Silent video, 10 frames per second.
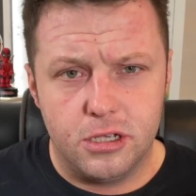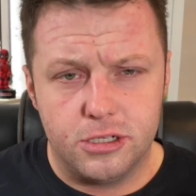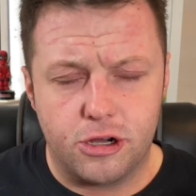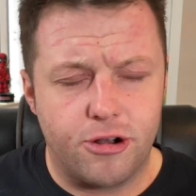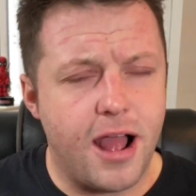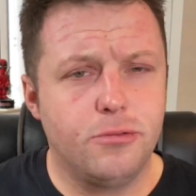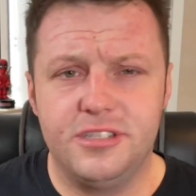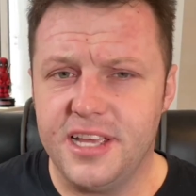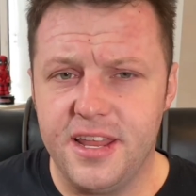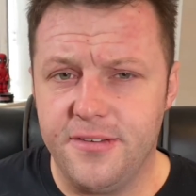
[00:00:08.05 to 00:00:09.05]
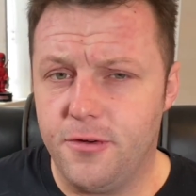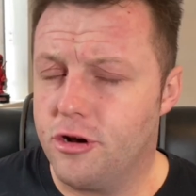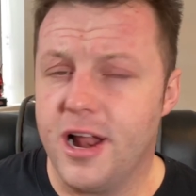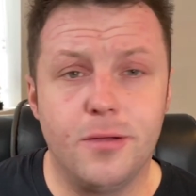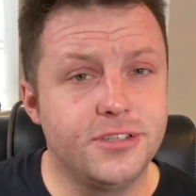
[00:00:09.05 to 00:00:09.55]
So Crown Zenith,
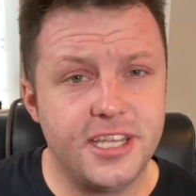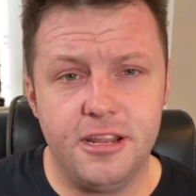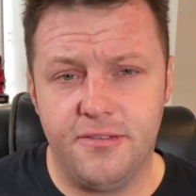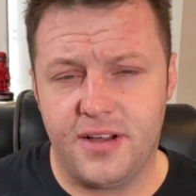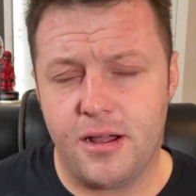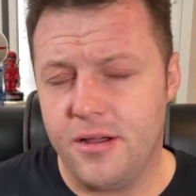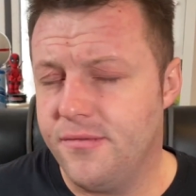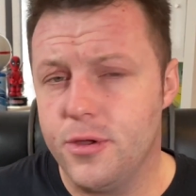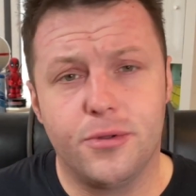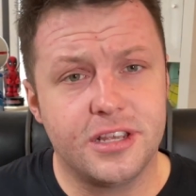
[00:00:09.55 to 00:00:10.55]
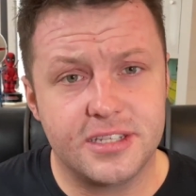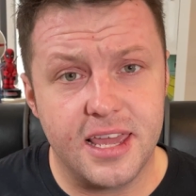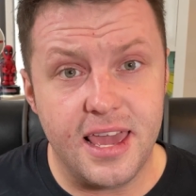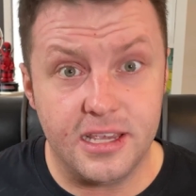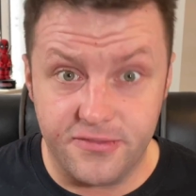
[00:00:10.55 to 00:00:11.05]
or Crown Zenith, however you want to
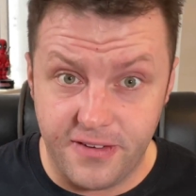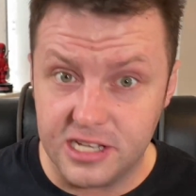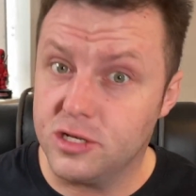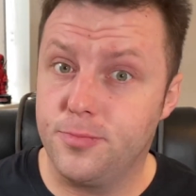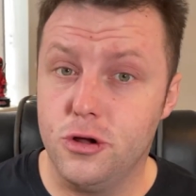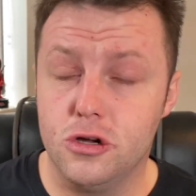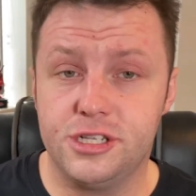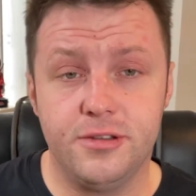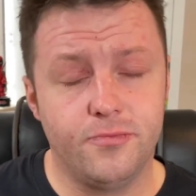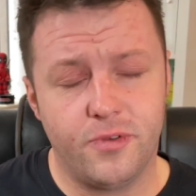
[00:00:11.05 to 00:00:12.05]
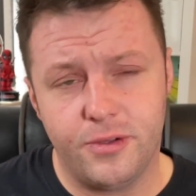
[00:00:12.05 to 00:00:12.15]
say it, is fast approaching.